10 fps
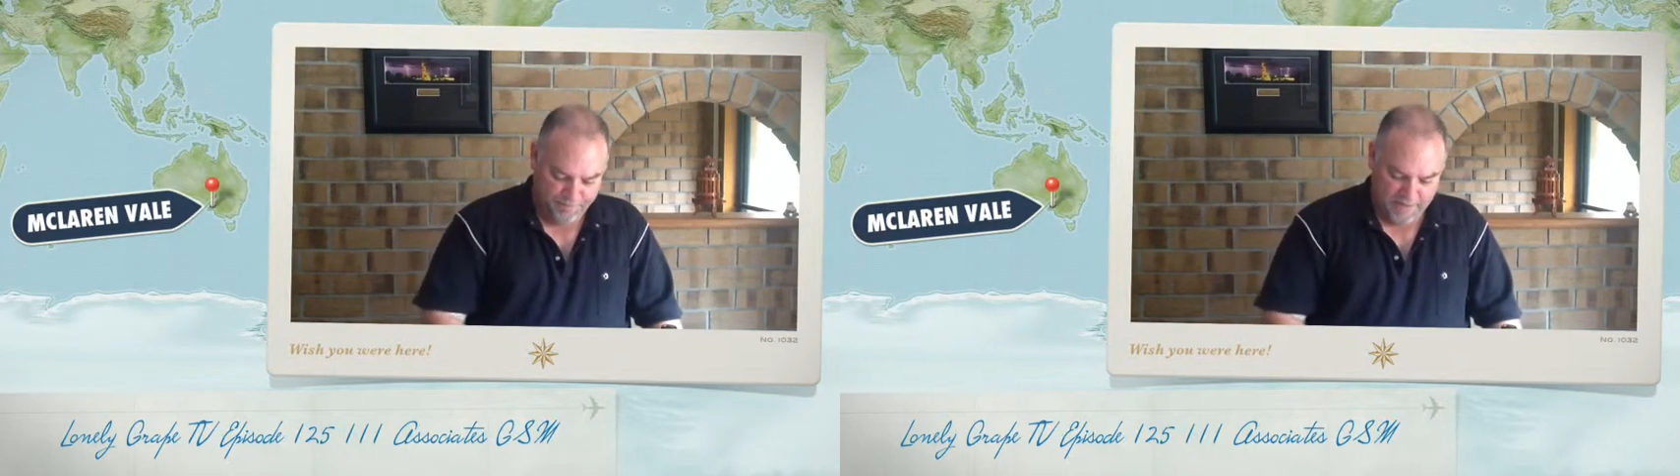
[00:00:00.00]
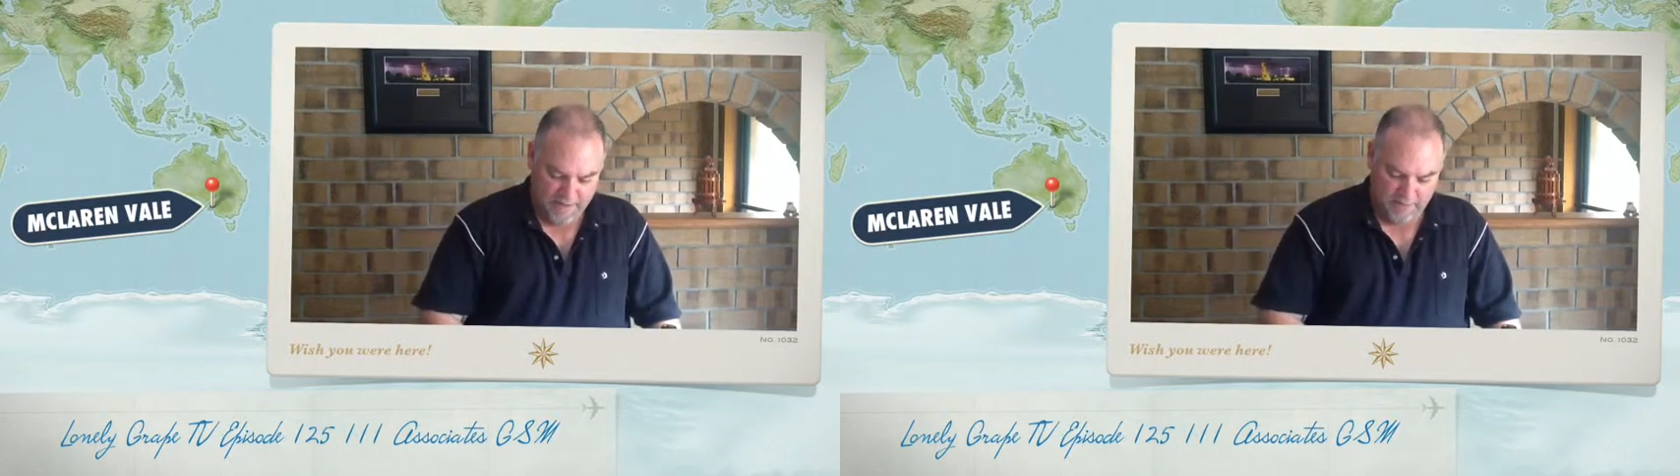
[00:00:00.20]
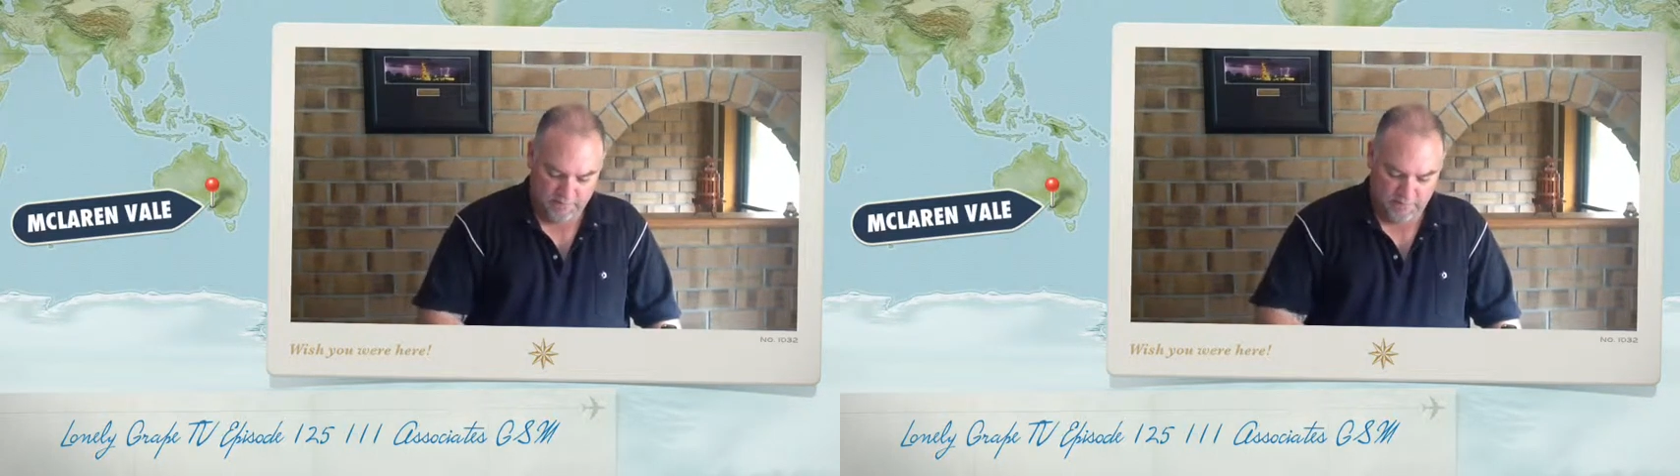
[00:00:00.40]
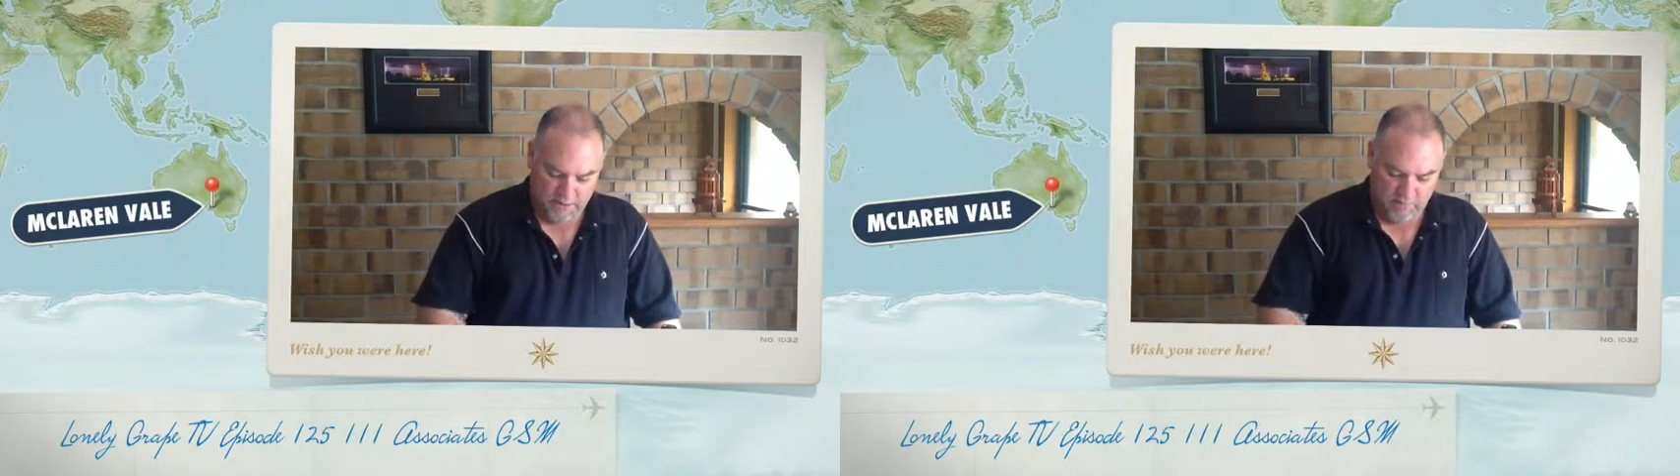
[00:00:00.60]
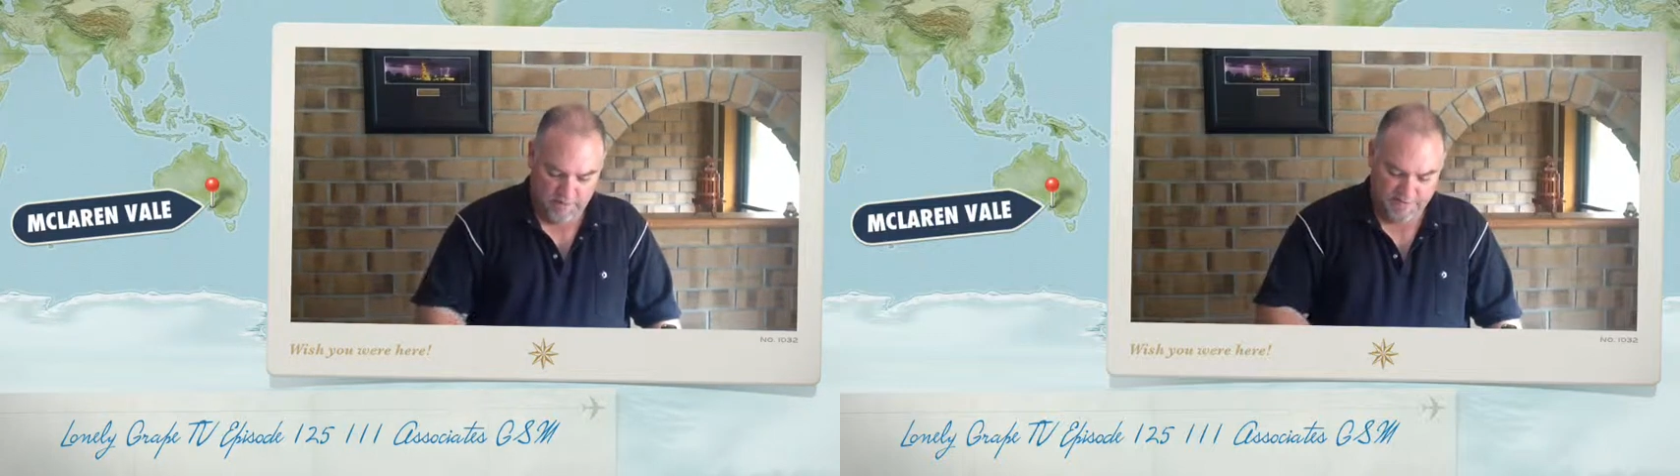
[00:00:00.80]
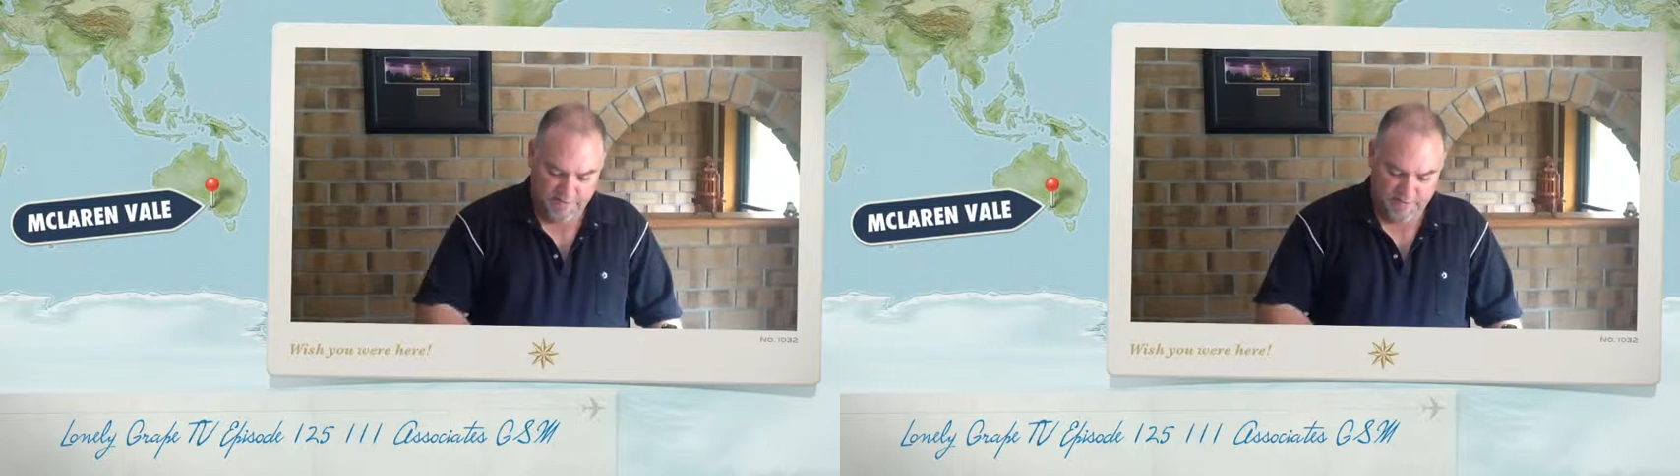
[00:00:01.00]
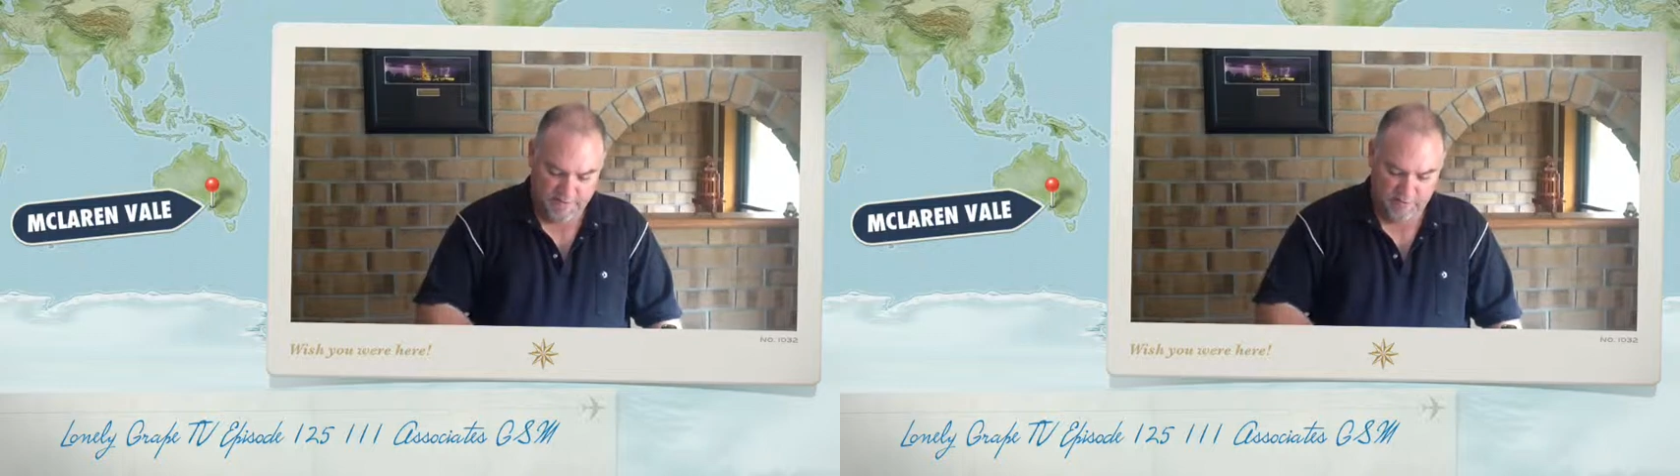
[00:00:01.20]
I wouldn't say